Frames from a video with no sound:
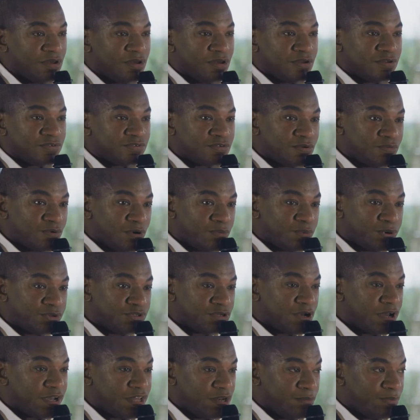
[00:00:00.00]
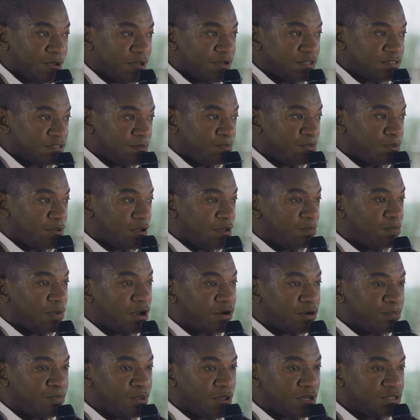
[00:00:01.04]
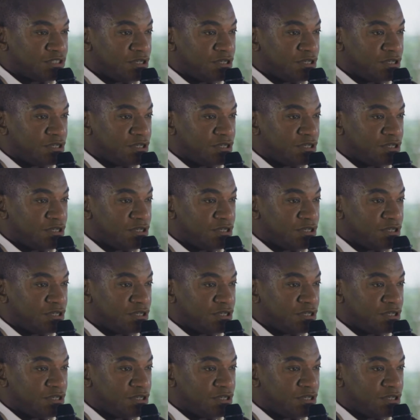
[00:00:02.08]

So what we're talking about is a modern blockchain